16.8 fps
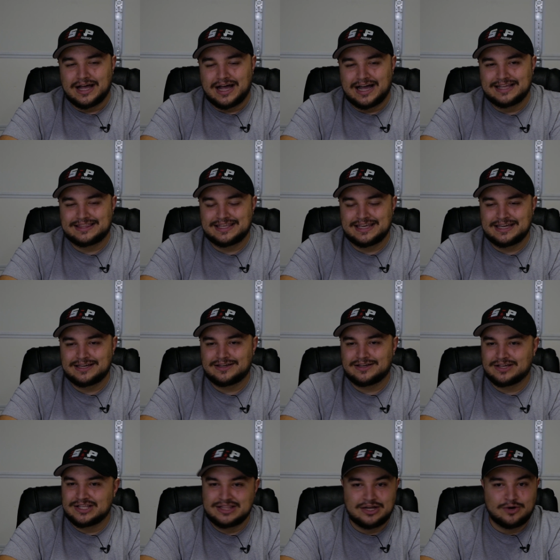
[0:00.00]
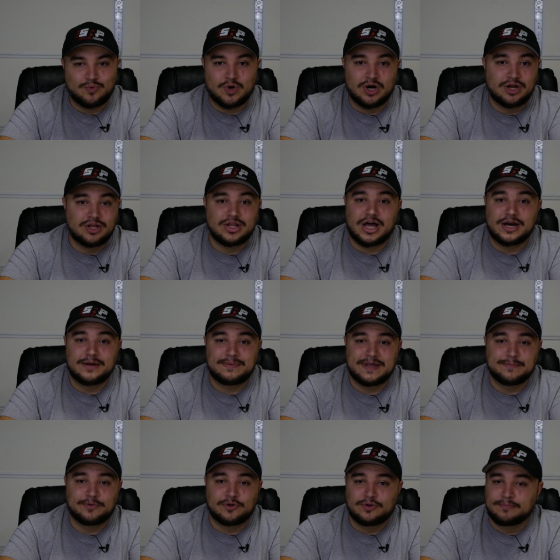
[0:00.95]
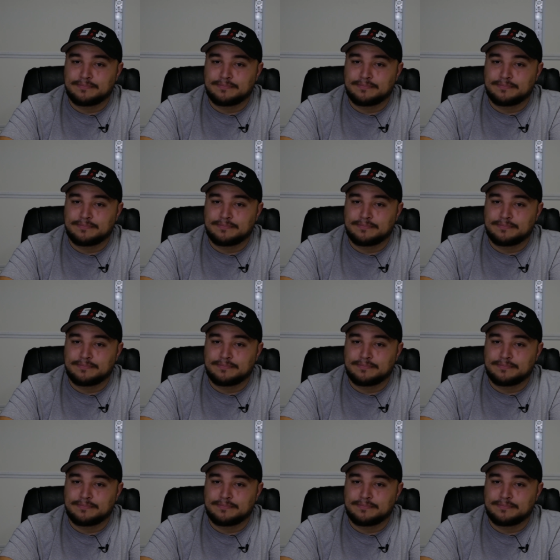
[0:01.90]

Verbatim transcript: I think there were a lot of people